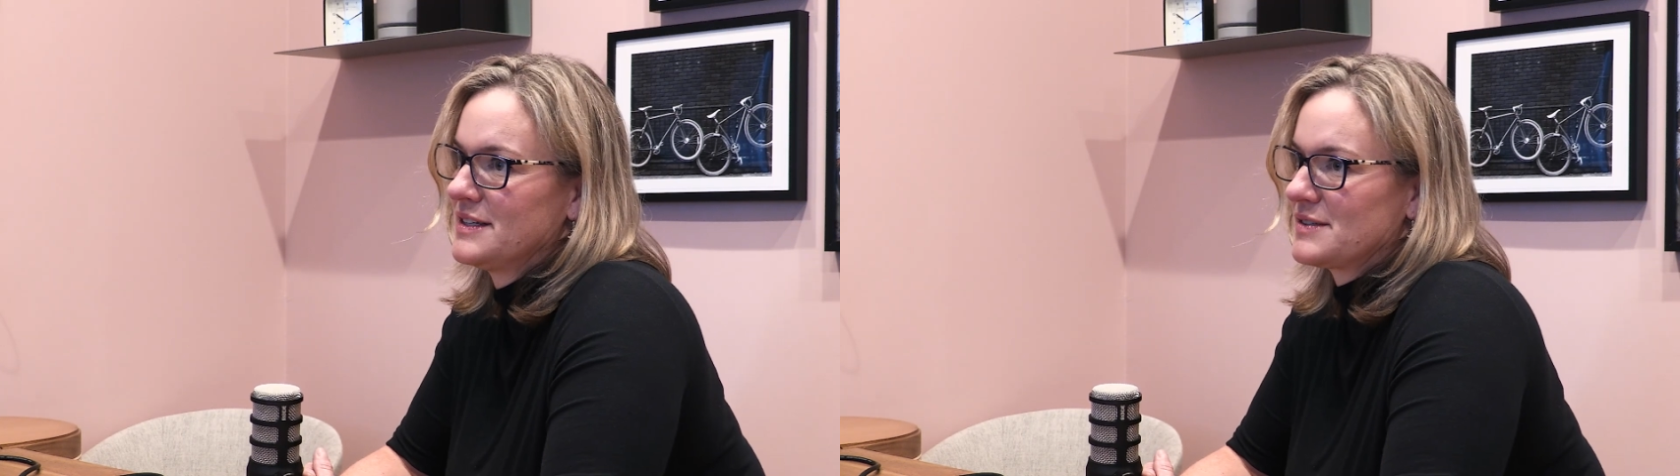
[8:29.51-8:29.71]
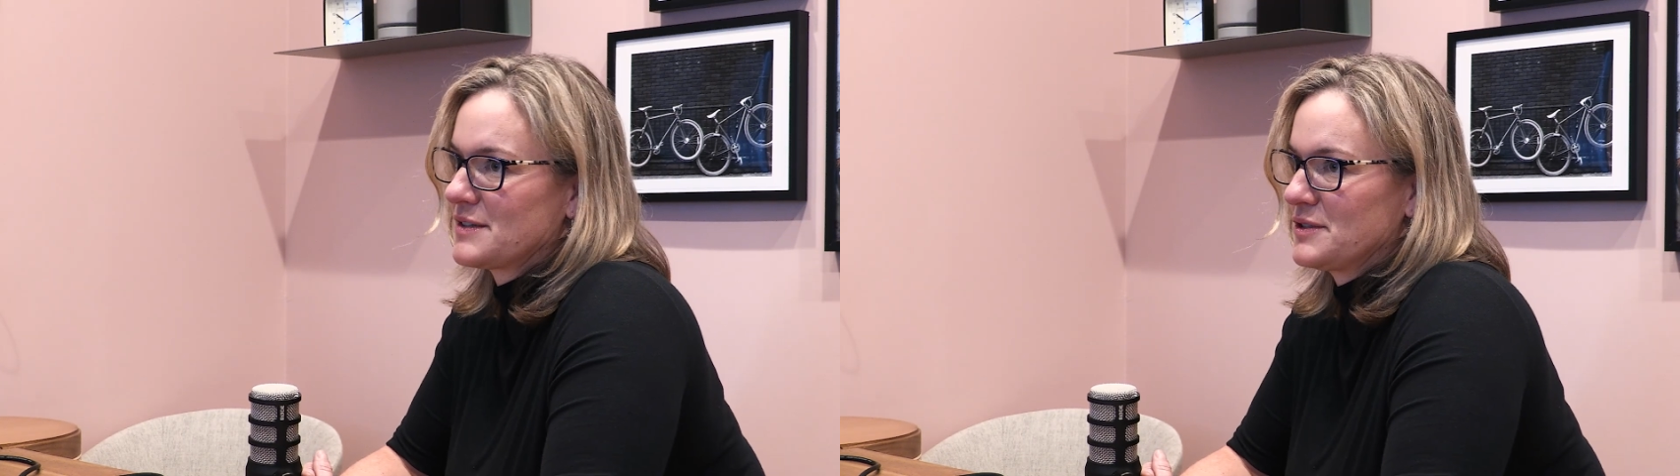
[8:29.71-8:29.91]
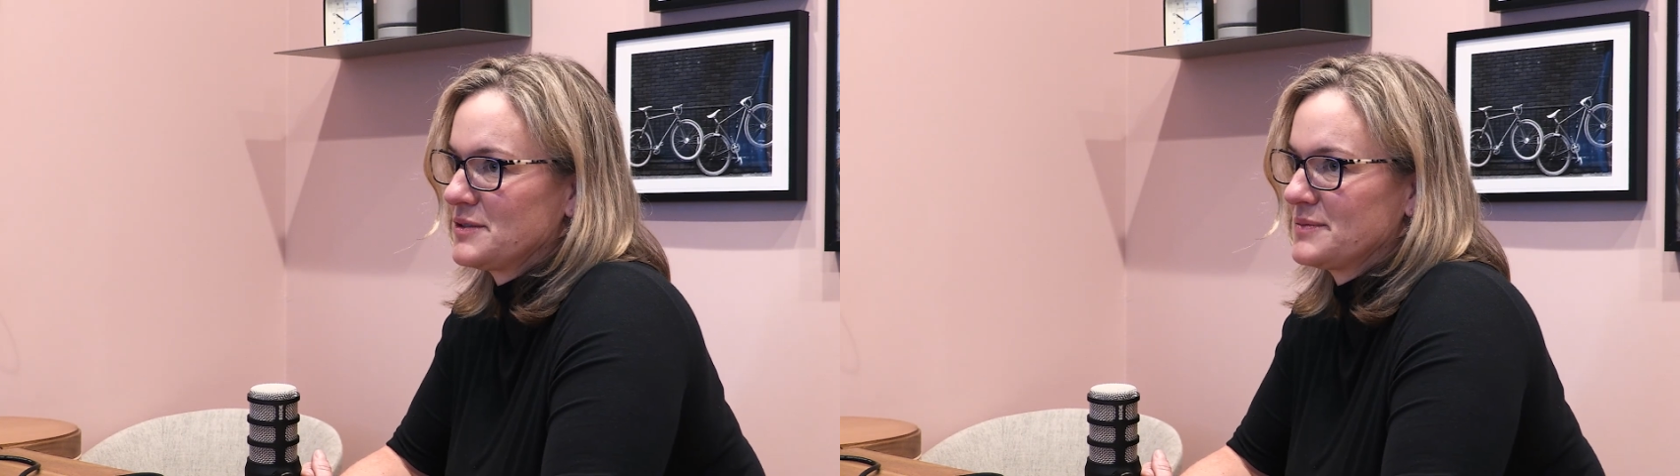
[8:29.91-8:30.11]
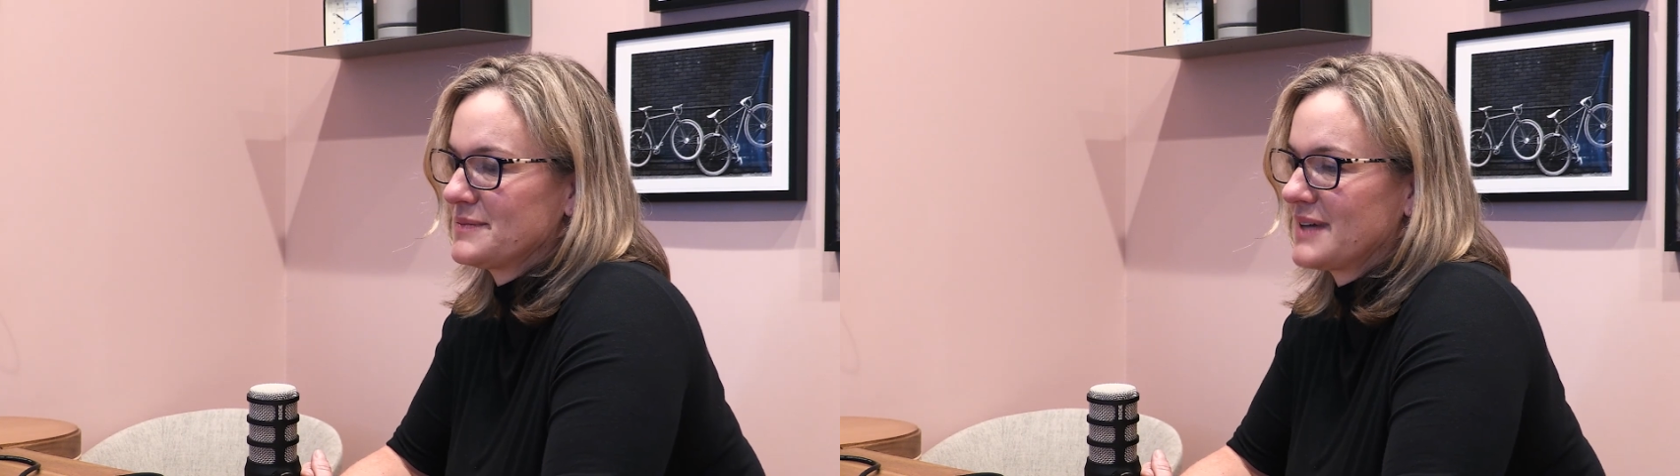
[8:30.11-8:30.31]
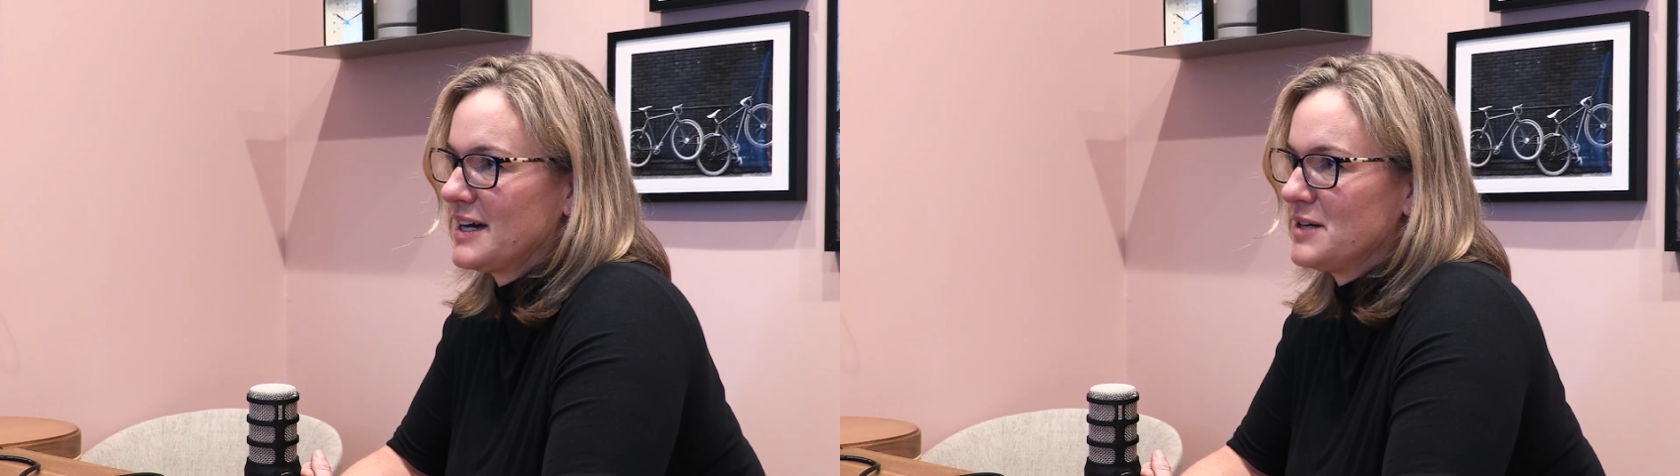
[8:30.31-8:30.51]
So
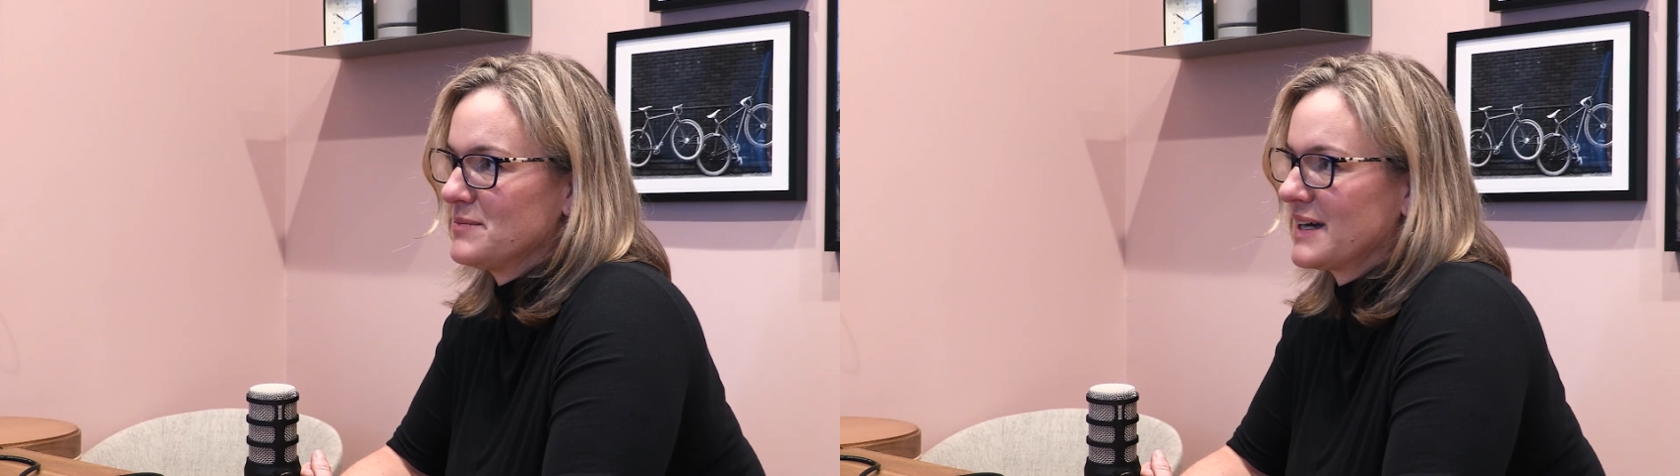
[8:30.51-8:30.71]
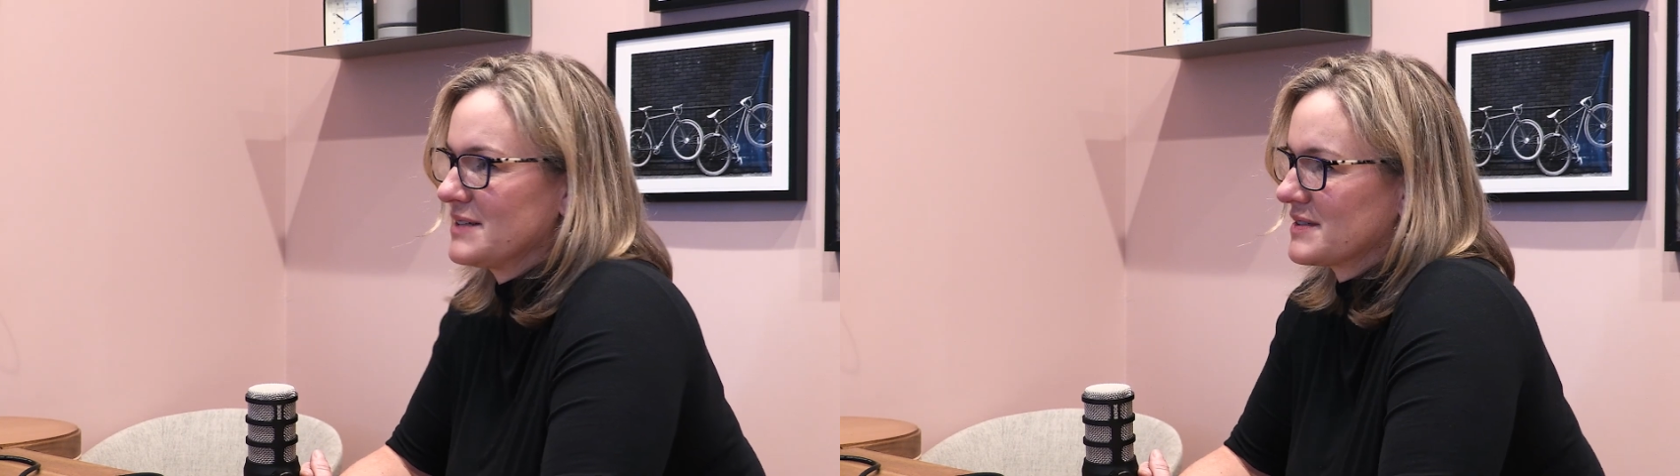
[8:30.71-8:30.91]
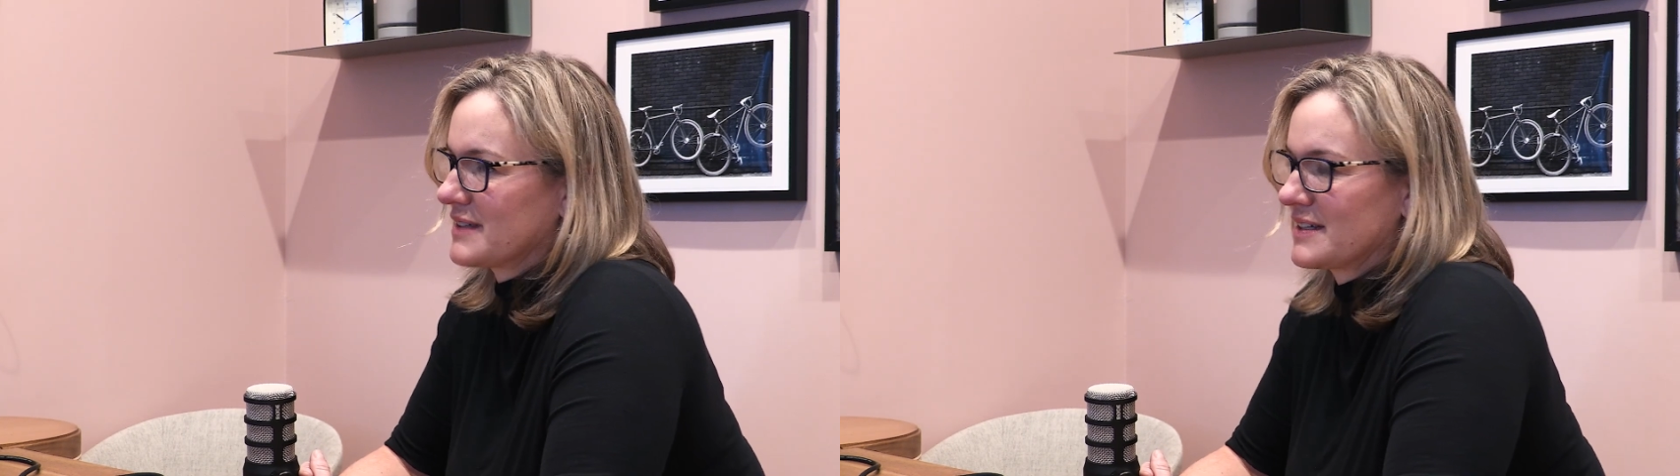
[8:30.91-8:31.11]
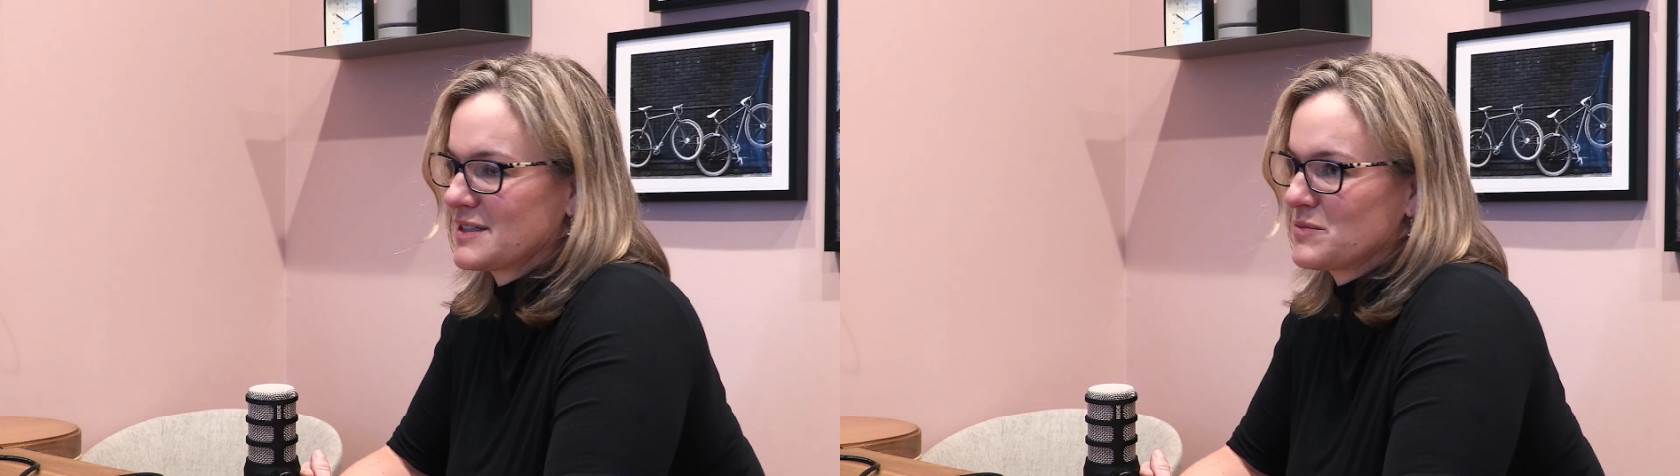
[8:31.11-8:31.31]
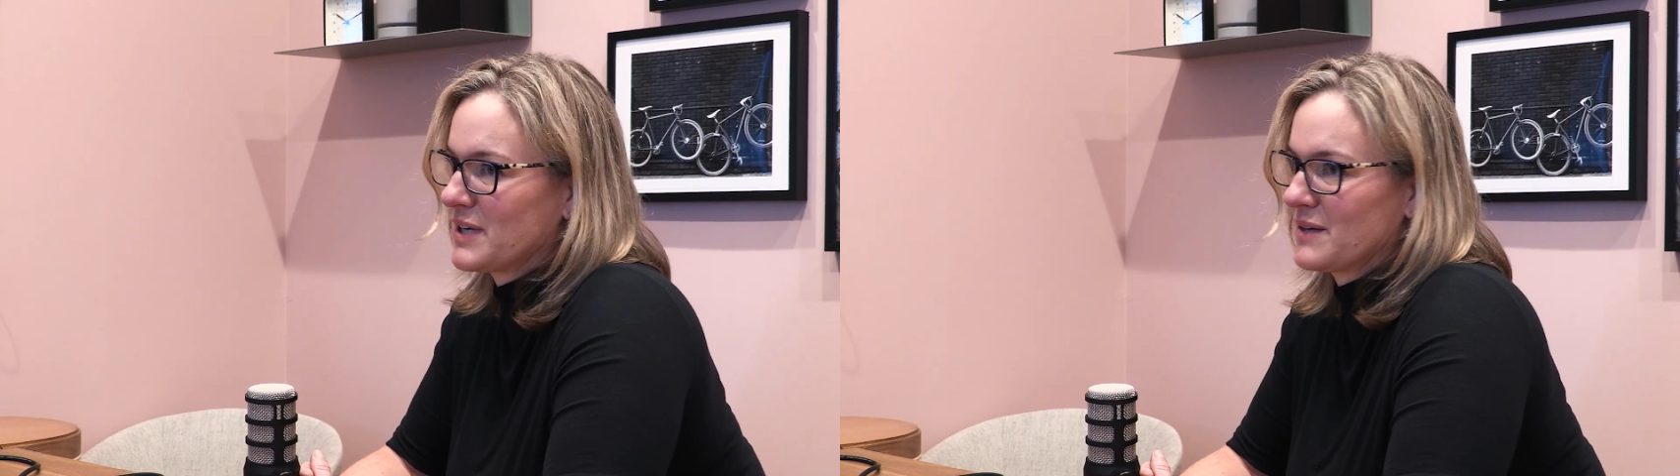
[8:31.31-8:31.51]
I just got to
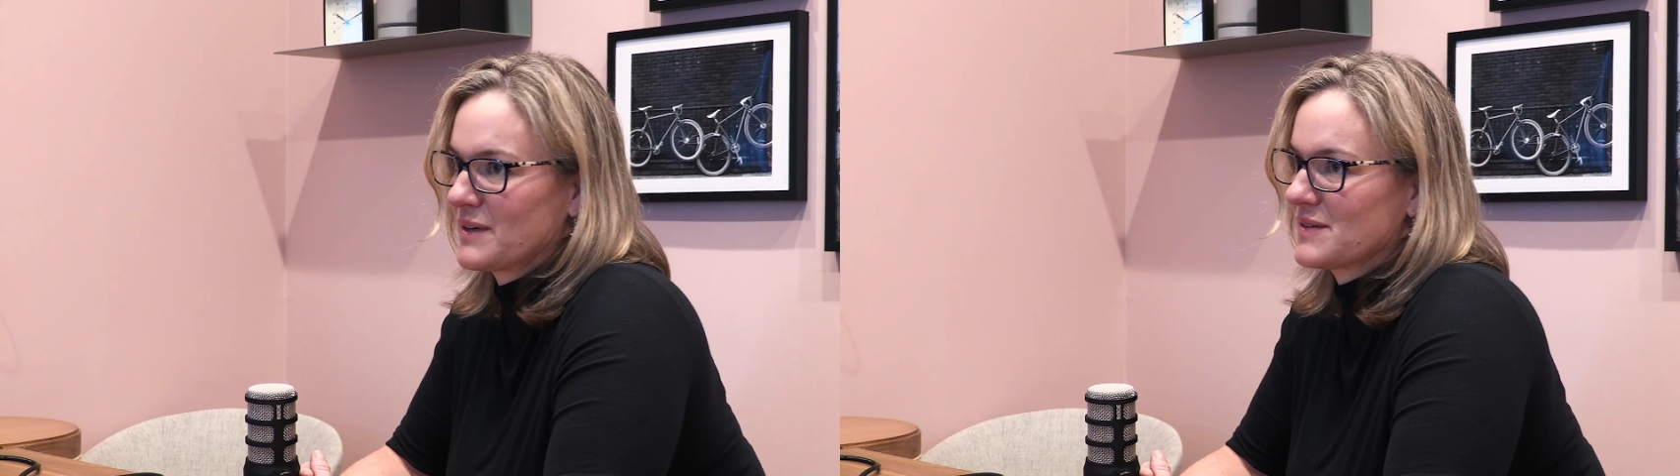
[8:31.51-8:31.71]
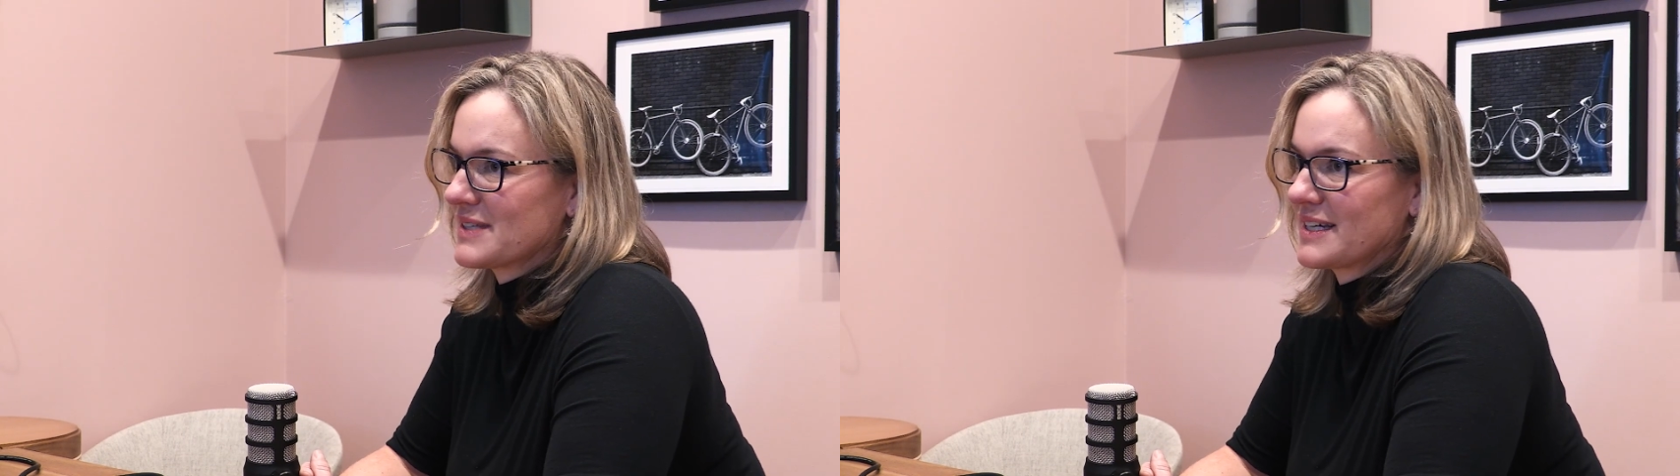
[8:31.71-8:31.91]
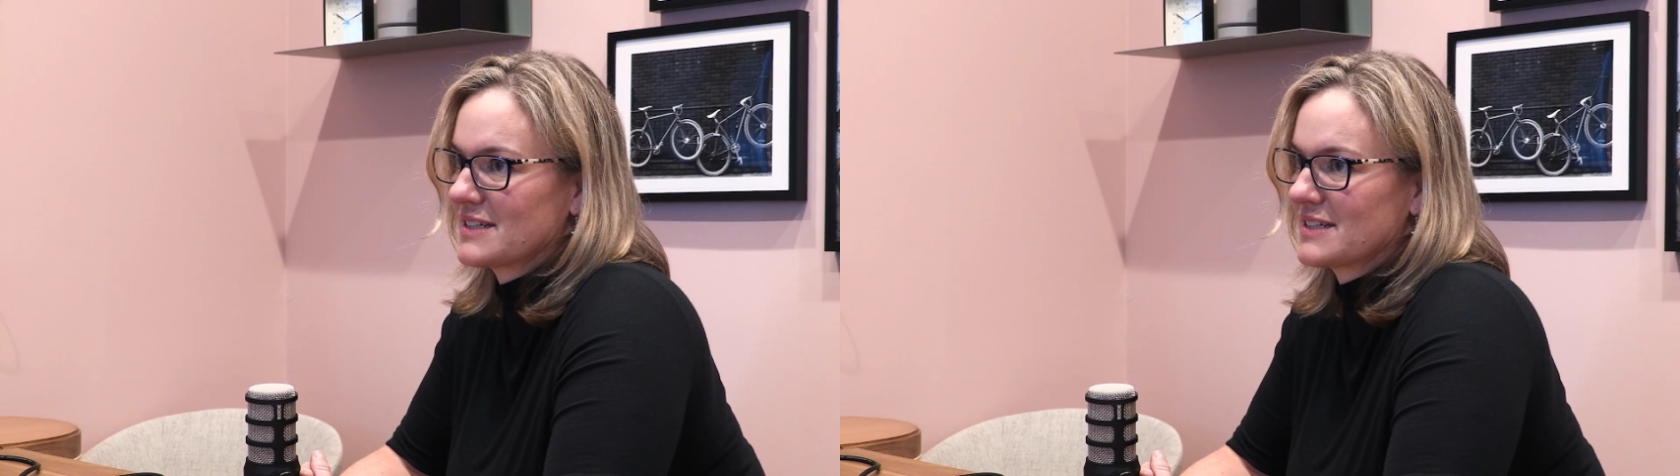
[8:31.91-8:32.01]
the point where I was like,